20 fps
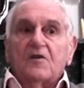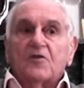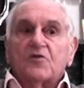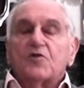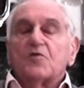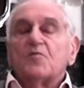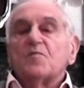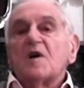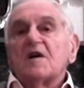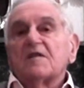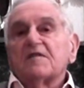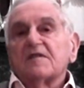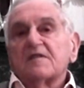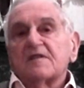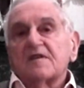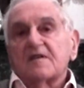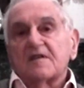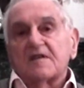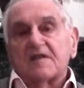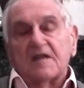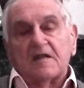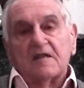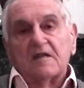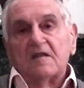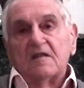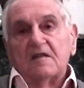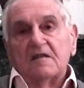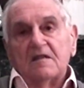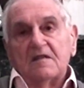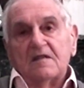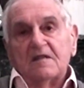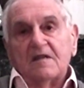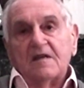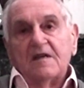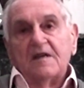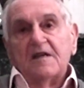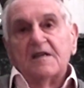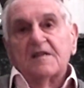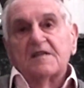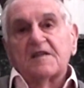Do mothers still
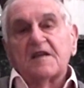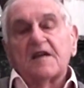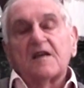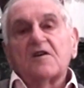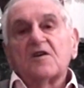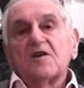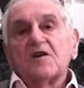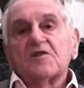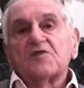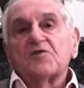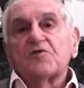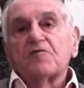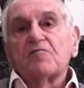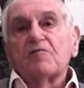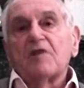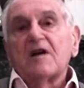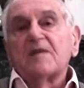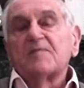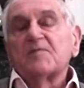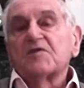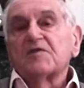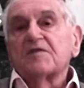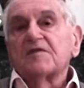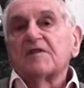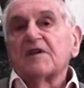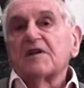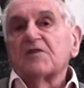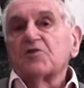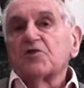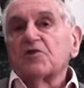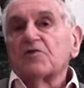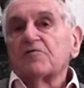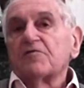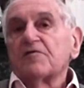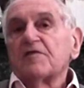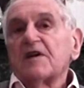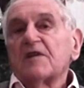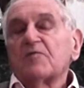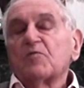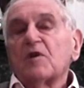sing nursery rhymes to their
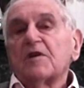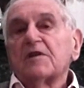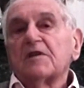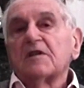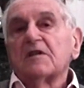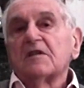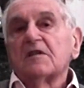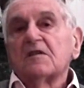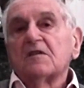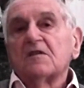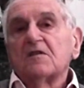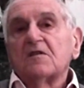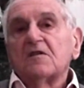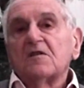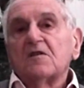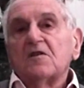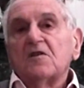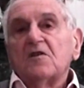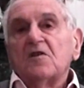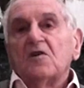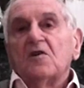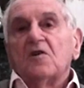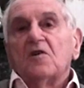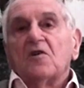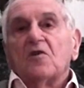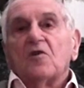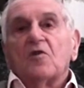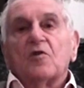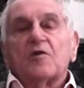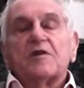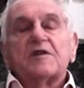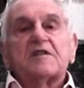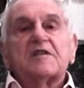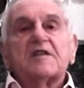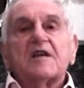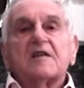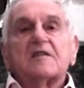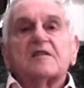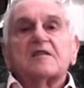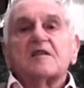children, I wonder? Or is
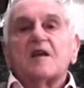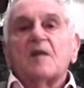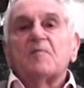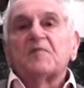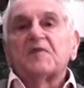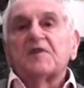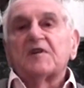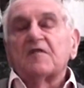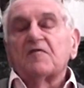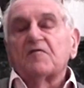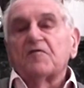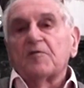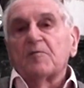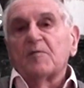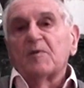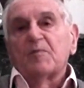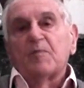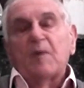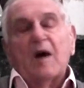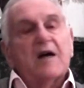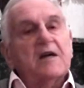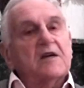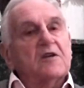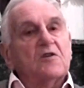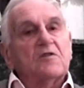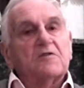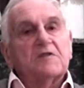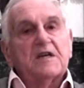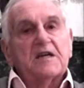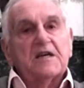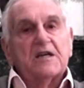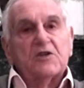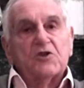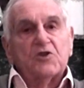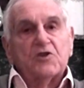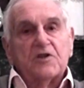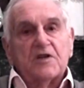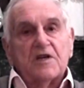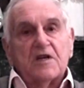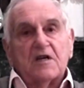that something from a bygone
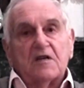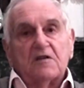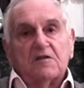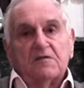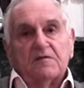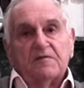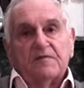age now?